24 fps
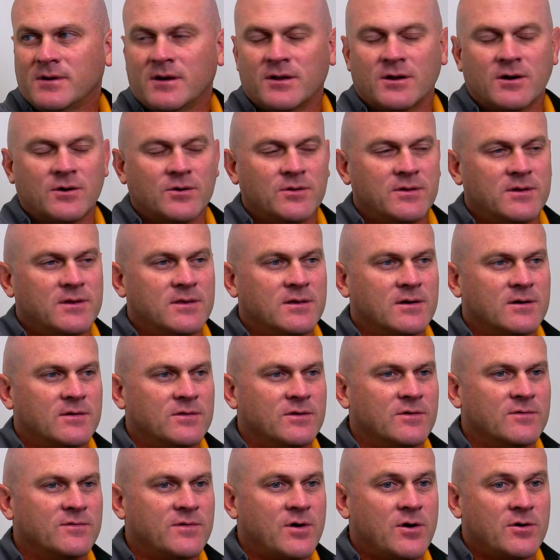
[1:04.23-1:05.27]
You know,
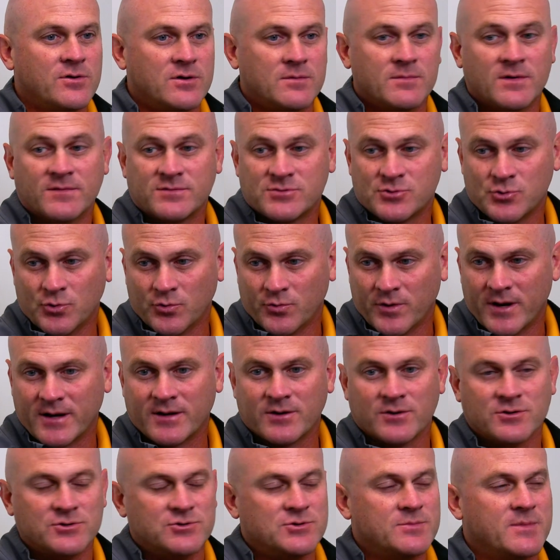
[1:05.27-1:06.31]
the volume of school
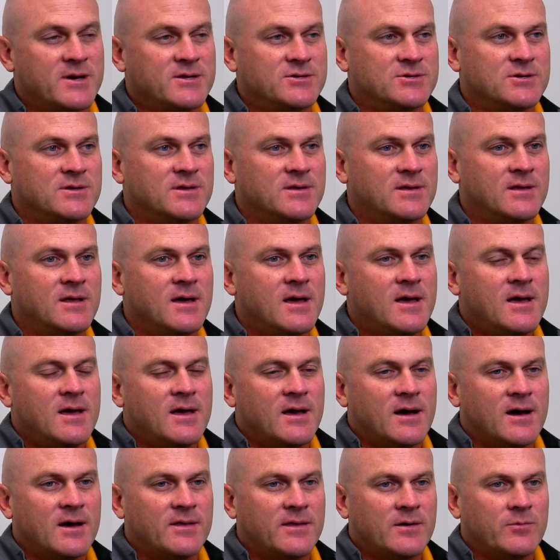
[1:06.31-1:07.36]
records you mentioned
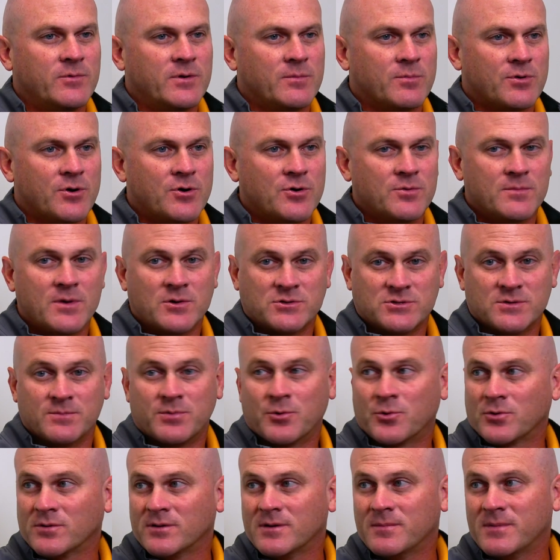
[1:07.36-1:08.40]
that we broke, most
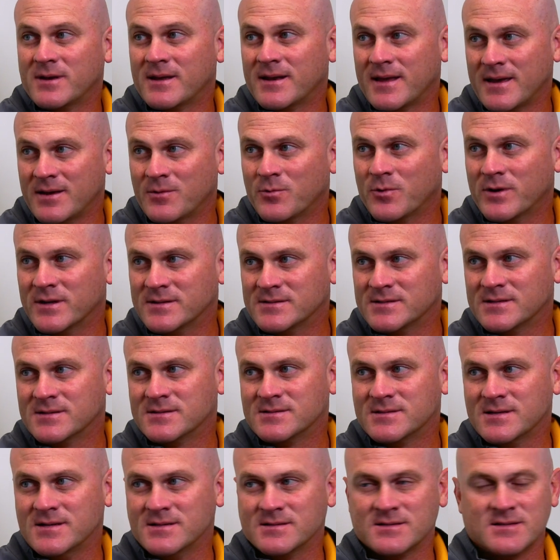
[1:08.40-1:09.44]
importantly being 8 wins in a
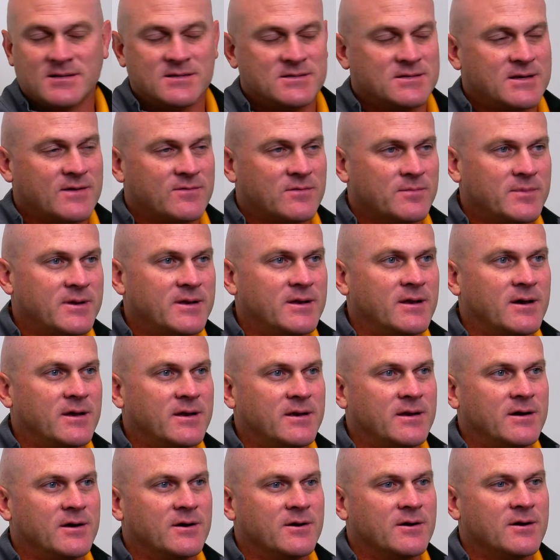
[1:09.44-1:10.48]
season, has never been
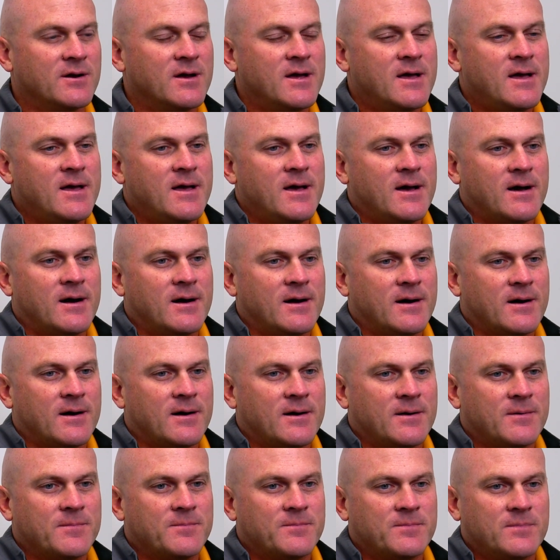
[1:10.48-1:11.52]
done here.
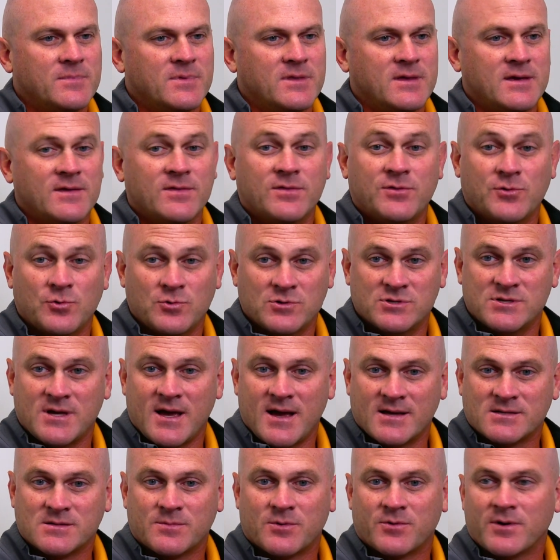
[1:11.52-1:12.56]
The
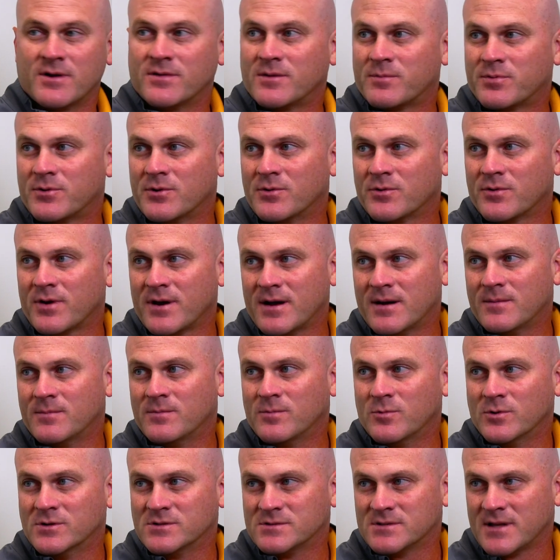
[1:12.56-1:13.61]
enthusiasm around the
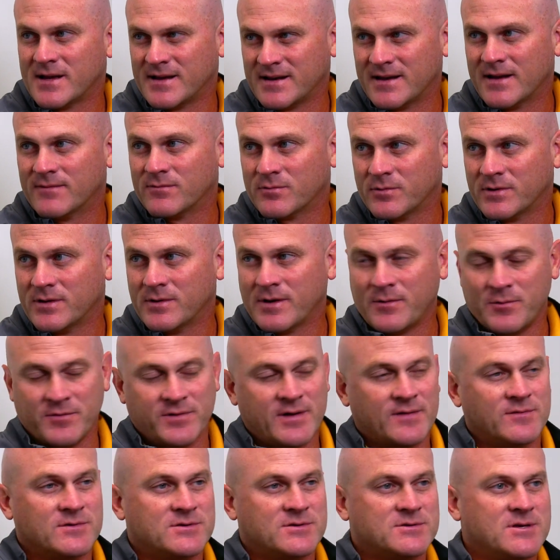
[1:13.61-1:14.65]
program was like
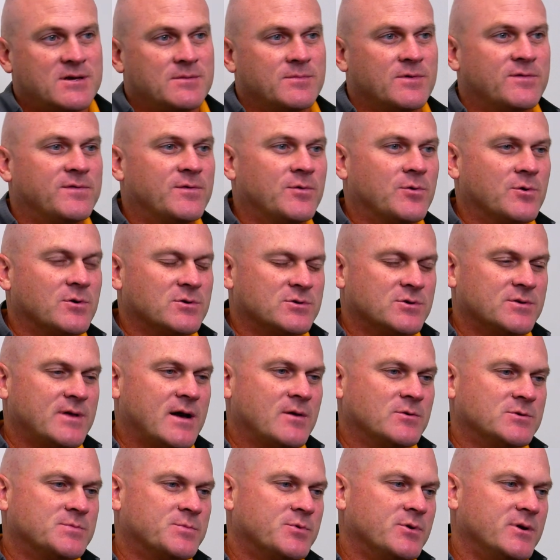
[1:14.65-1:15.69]
we'd never seen before, so that
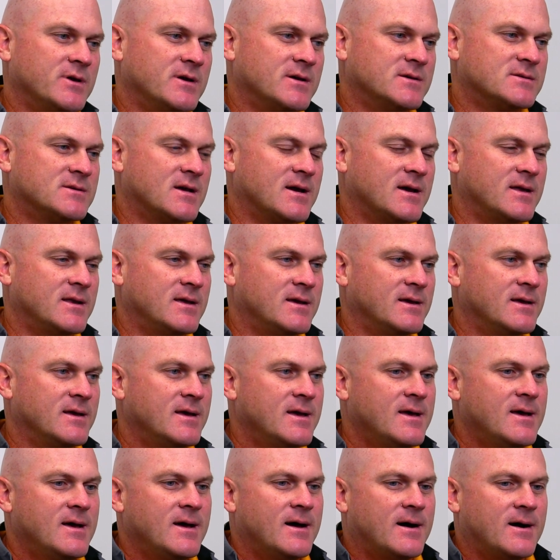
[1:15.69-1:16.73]
was pretty exciting.
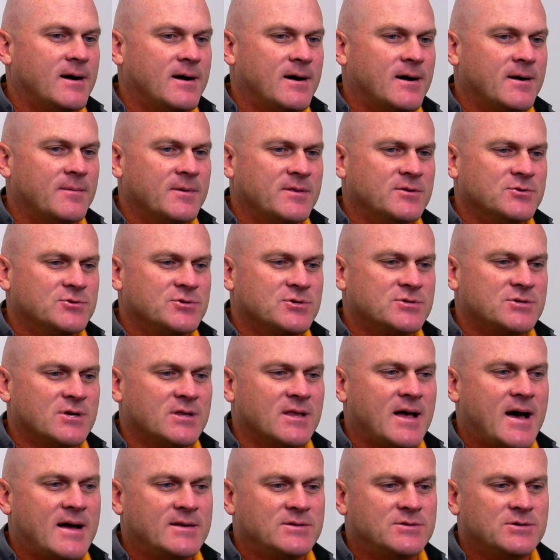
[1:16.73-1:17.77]
And there's just a
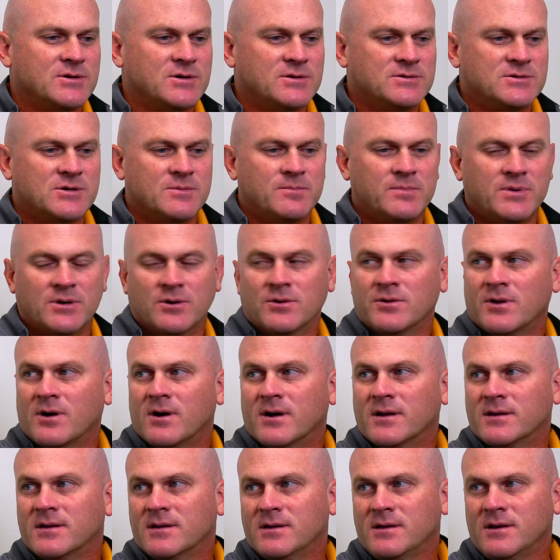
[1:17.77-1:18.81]
lot to build
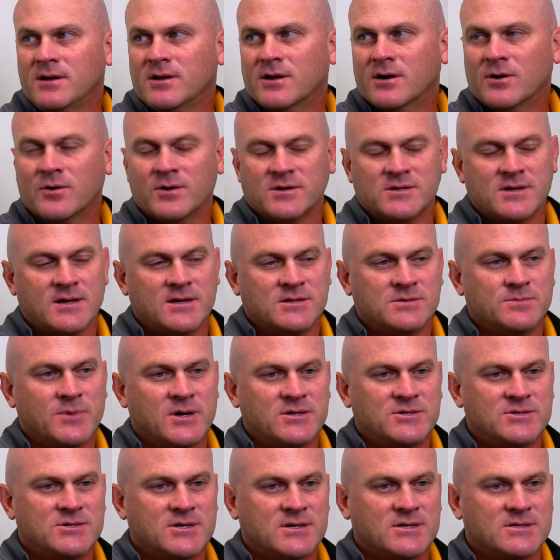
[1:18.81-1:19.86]
on. You know, as
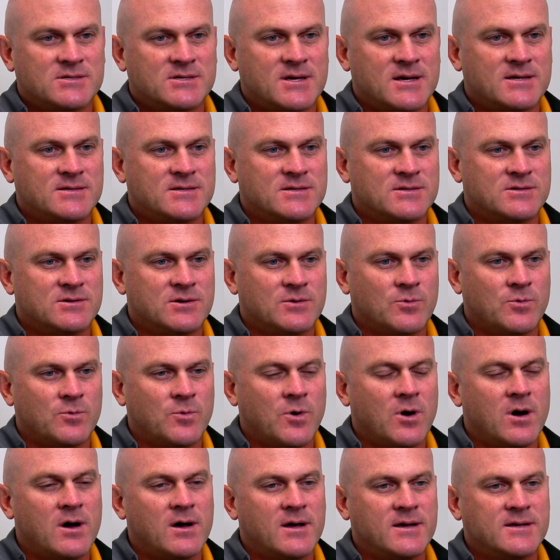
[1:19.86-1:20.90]
much success as there
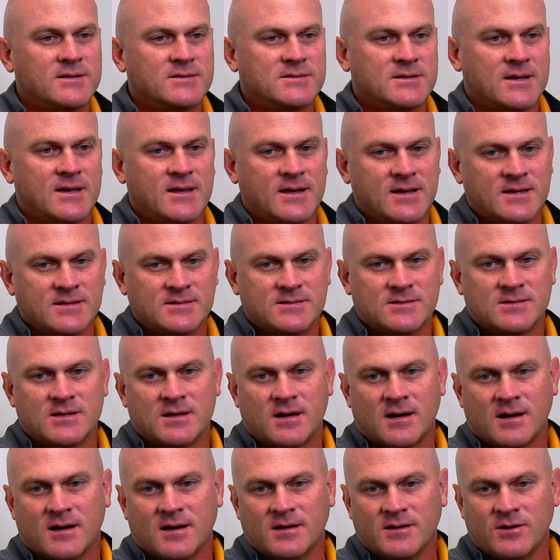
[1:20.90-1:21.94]
was, and as
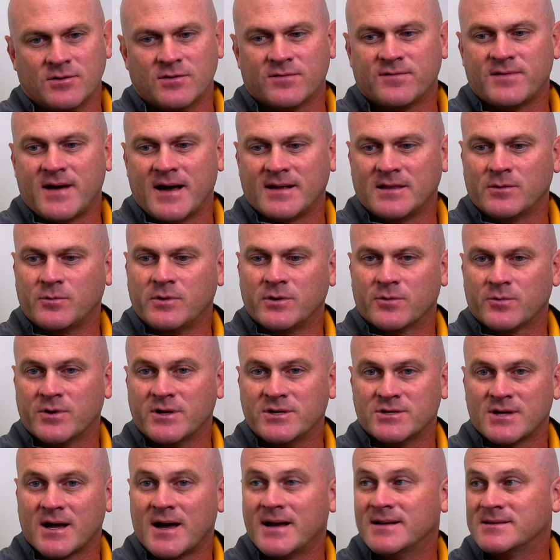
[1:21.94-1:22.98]
the fact that we
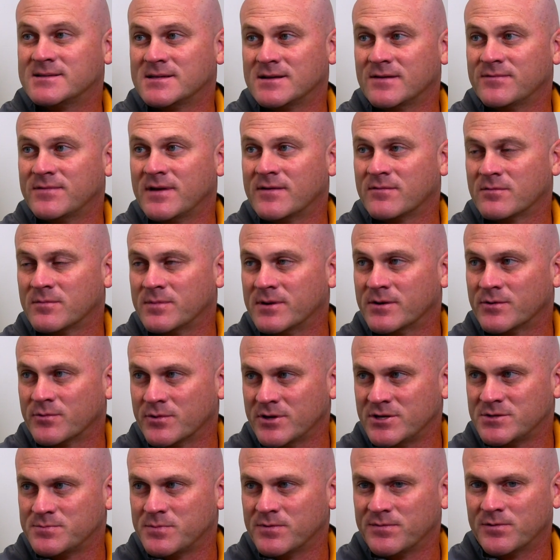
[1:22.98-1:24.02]
reached heights that have never been
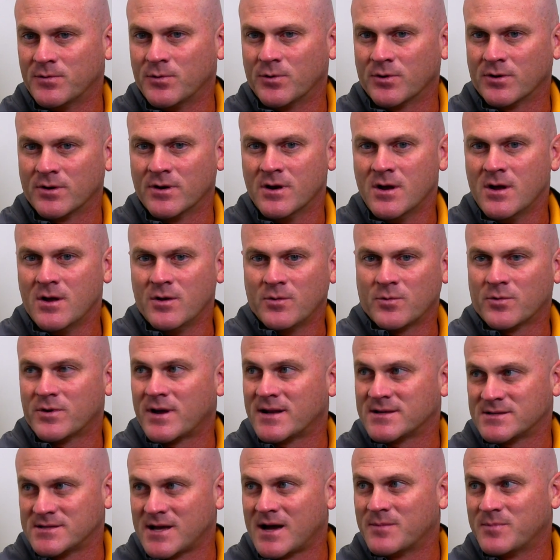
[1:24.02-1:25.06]
reached before, we're
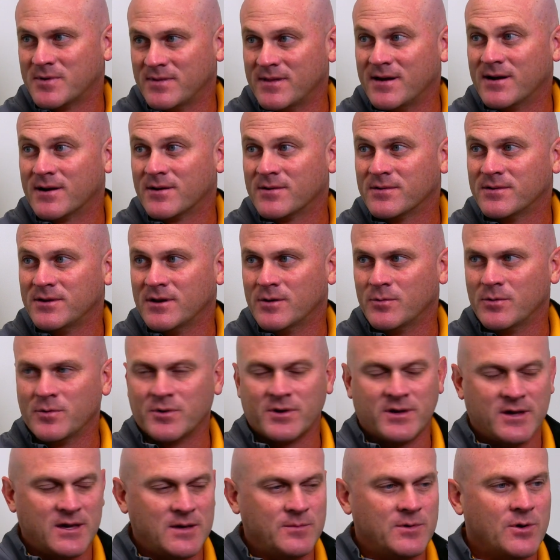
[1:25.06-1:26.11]
not stopping there. You know, we
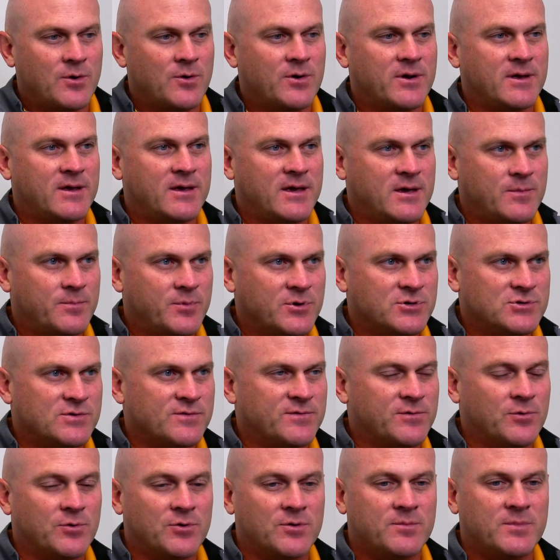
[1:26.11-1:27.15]
want to keep going and keep pushing
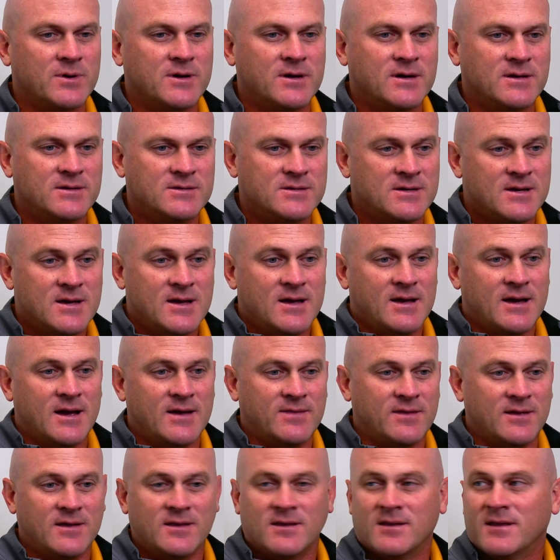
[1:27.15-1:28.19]
forward, because
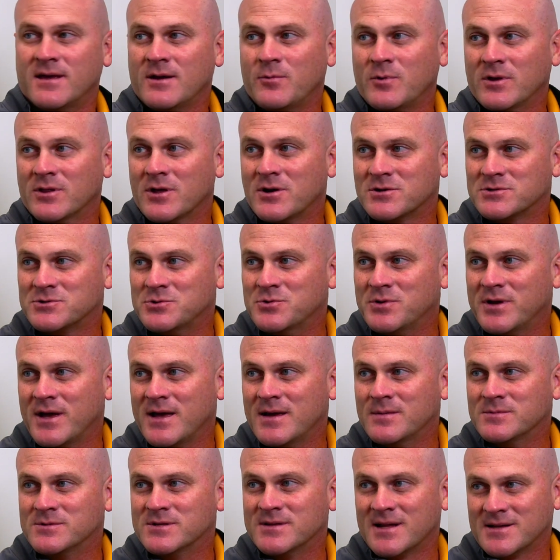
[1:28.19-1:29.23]
at the end of the day, we lost 2
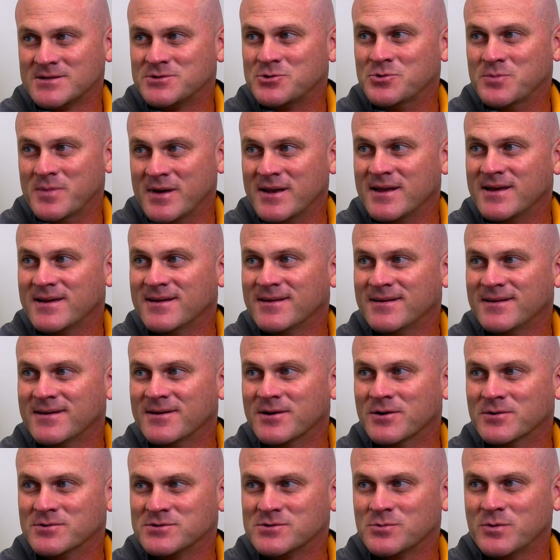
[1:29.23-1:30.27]
games, and that's too many. You
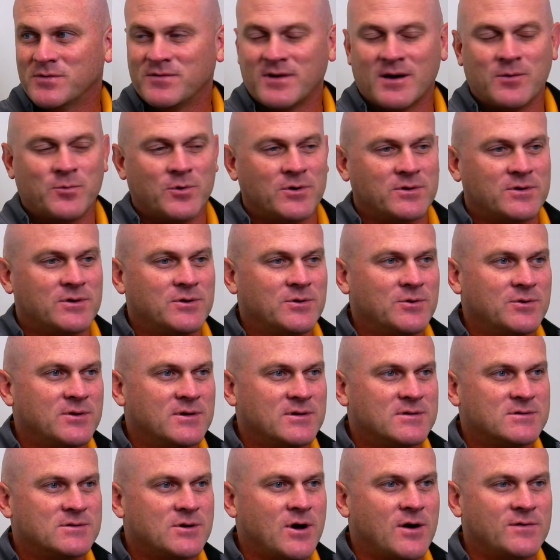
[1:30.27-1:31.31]
know, so we've got work to do
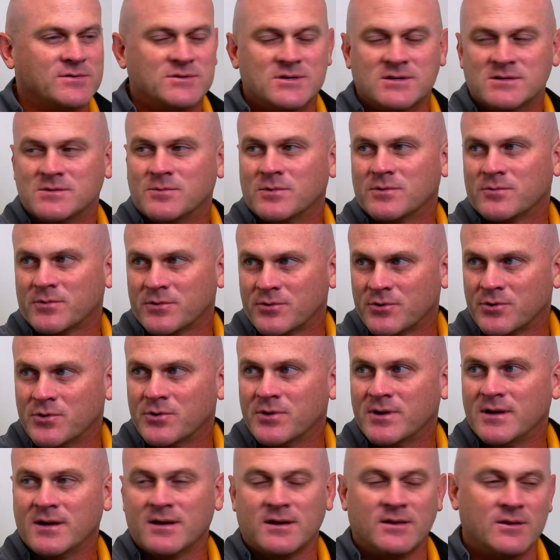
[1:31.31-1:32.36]
this offseason with
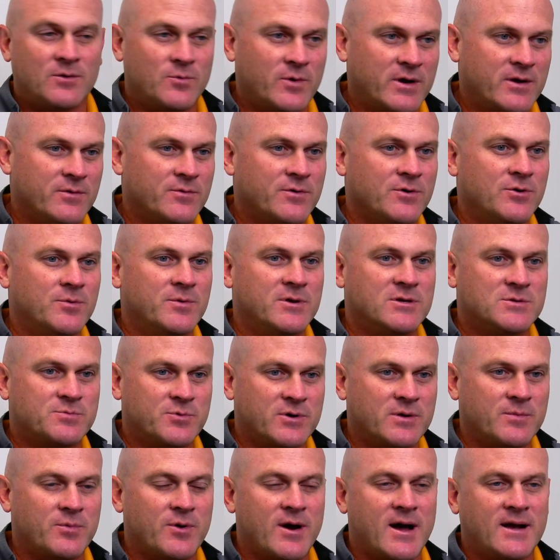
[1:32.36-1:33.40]
recruiting and in the weight room and
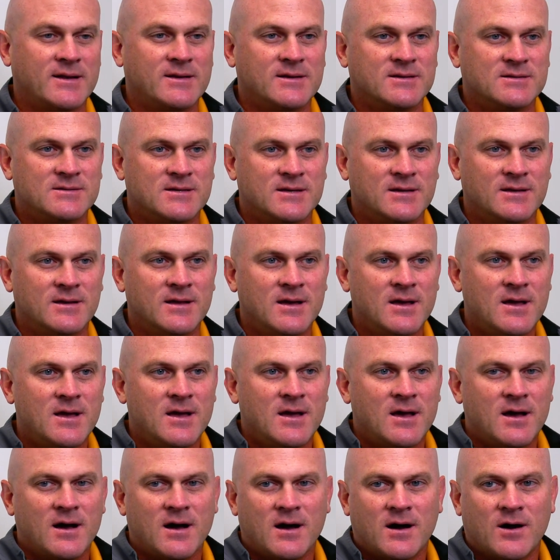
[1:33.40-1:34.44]
spring practice, and
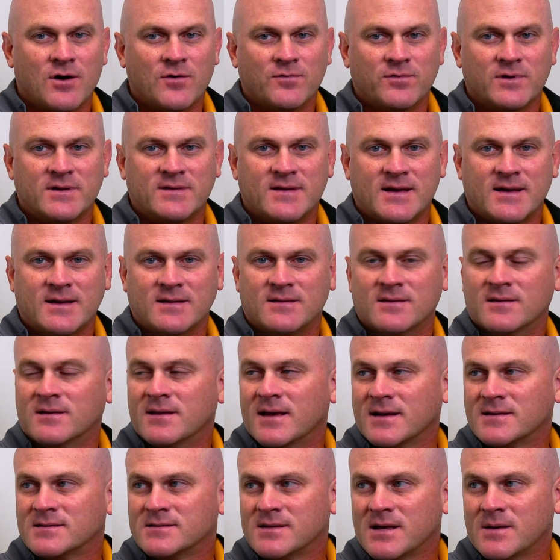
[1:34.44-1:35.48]
hopefully take it to the
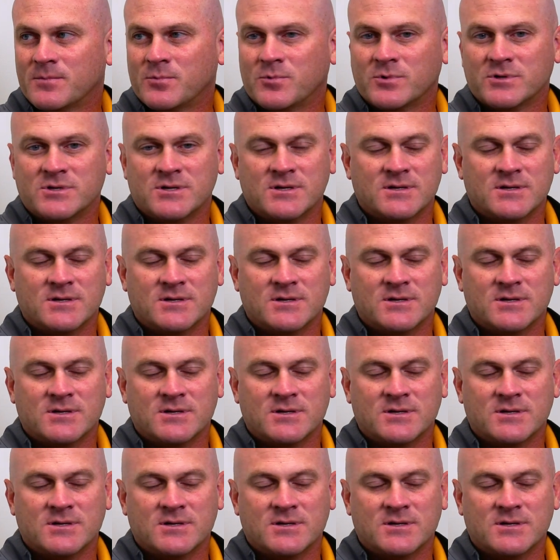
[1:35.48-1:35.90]
next step, which